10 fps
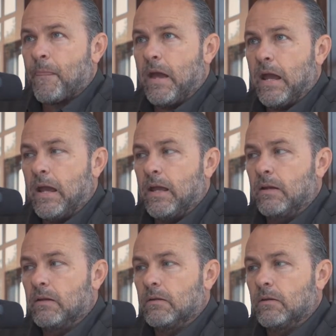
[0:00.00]

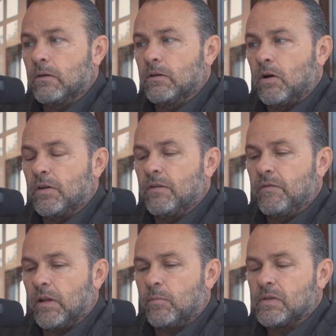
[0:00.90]
And on the
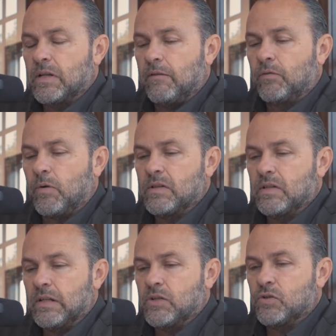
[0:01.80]
development side for
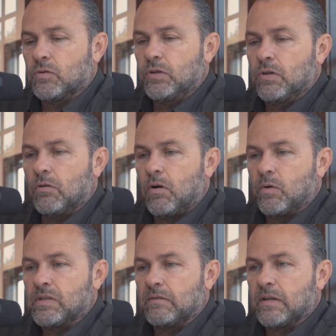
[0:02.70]
residential, you don't
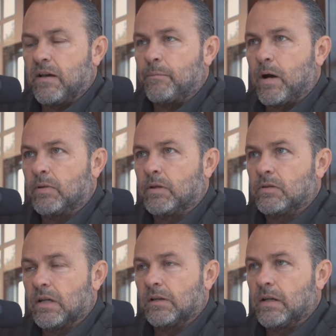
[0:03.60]
always have to have public
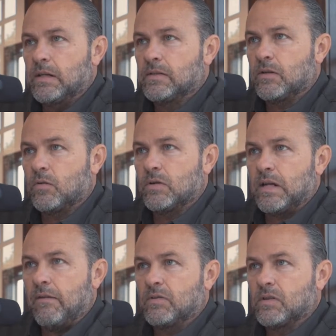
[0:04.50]
utilities in order to
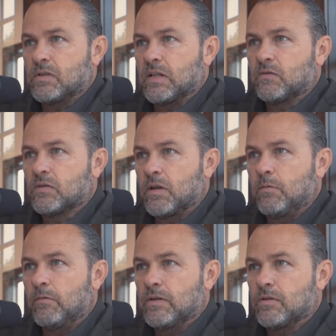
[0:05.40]
have a successful
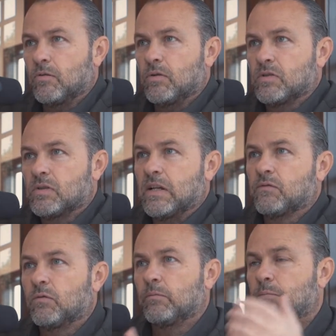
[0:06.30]
subdivision or a
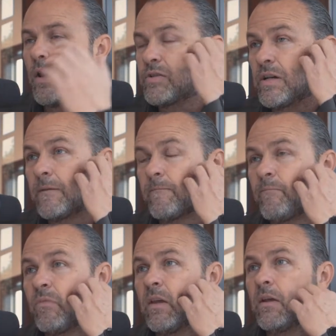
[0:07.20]
successful project,
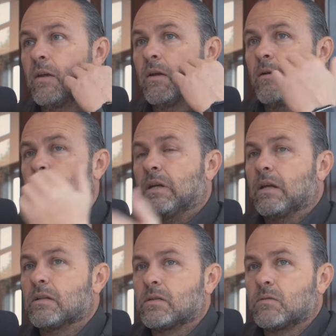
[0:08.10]

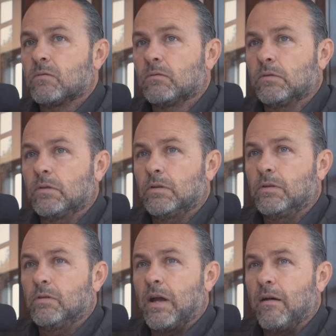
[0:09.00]
because
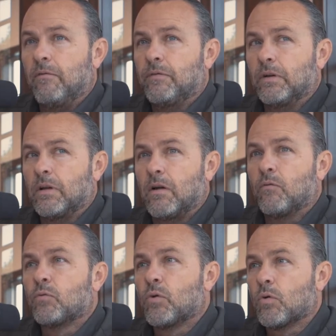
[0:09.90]
you have a lot
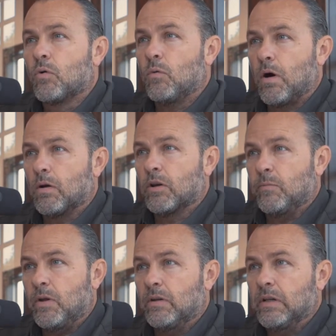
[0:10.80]
of rural water
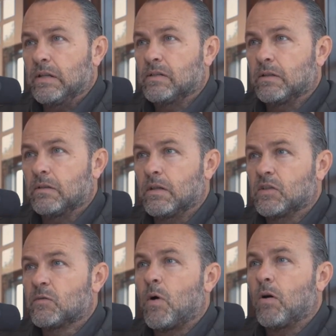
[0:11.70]
communities and
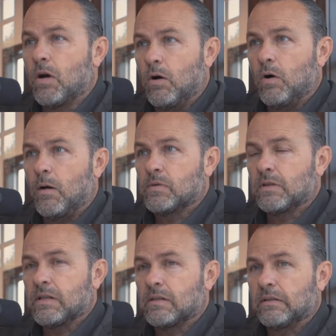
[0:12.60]
small co-ops
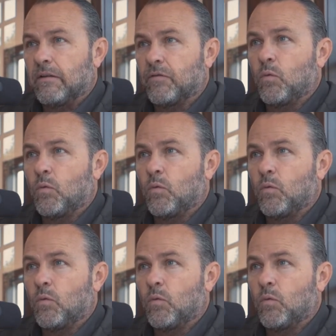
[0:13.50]
and things like that for